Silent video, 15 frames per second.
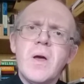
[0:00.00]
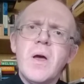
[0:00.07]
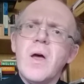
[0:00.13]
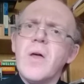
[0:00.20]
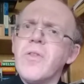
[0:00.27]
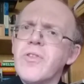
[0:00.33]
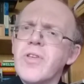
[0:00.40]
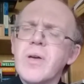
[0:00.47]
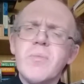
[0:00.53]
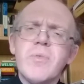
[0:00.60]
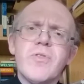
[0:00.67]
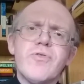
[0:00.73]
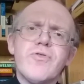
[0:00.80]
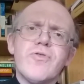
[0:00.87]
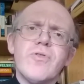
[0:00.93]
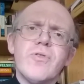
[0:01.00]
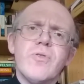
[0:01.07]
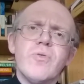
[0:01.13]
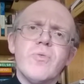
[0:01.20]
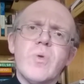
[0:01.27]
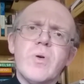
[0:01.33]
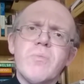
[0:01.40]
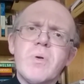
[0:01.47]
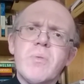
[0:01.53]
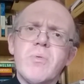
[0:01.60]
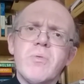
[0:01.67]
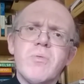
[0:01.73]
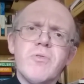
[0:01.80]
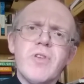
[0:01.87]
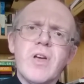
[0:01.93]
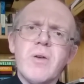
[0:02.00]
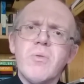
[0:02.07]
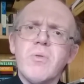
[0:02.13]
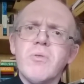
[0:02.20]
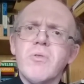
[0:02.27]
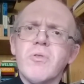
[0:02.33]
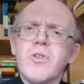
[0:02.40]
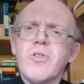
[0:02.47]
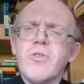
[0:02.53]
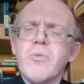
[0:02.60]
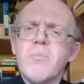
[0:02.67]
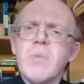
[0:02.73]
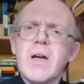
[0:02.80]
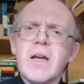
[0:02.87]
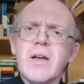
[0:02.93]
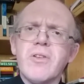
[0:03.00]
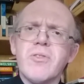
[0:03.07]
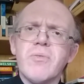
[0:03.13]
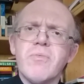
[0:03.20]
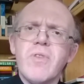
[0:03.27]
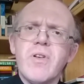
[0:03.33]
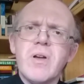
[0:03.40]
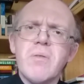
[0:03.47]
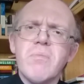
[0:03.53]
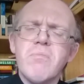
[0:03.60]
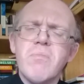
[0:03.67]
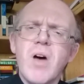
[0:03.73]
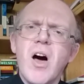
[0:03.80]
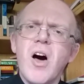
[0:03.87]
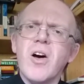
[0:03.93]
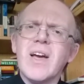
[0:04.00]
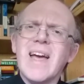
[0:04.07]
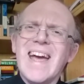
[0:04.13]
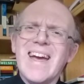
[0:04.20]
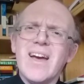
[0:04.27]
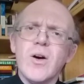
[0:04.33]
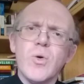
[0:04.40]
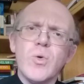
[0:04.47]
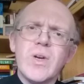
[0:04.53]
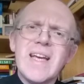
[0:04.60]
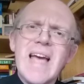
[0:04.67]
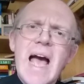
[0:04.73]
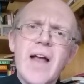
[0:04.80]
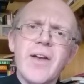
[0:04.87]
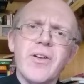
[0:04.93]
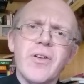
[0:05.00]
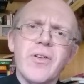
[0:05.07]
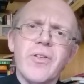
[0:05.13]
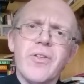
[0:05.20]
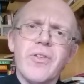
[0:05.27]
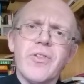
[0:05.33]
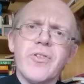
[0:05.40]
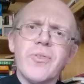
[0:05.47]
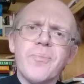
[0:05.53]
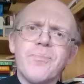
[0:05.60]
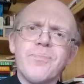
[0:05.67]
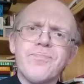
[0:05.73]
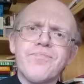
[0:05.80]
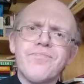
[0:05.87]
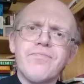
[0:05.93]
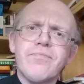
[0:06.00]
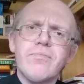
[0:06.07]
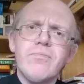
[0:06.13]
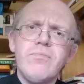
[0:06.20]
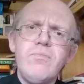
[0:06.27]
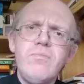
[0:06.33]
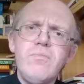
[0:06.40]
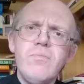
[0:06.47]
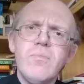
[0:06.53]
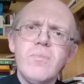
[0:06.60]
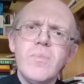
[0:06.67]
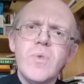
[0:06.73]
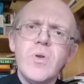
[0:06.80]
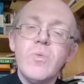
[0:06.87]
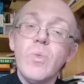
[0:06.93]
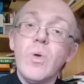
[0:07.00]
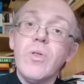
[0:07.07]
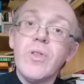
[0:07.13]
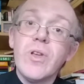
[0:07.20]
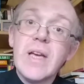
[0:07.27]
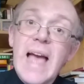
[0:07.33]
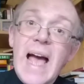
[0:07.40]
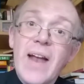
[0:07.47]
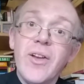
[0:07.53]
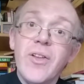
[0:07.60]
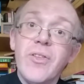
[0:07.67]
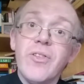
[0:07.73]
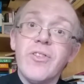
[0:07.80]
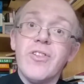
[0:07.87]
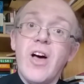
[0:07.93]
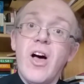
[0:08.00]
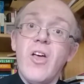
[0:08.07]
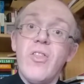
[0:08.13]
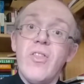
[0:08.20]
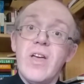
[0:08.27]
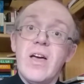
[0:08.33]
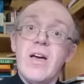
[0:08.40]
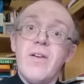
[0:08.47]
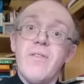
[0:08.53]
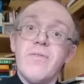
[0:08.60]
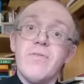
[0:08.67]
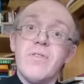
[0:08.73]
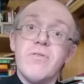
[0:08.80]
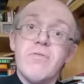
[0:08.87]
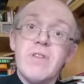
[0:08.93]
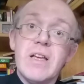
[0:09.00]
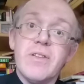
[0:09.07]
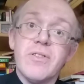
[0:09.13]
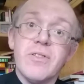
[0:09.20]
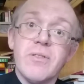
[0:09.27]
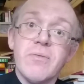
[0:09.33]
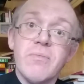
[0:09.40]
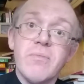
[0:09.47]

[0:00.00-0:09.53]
And the same is true when people say, well, look, you're obeying some very archaic old canons. Well, the canons are there for a reason.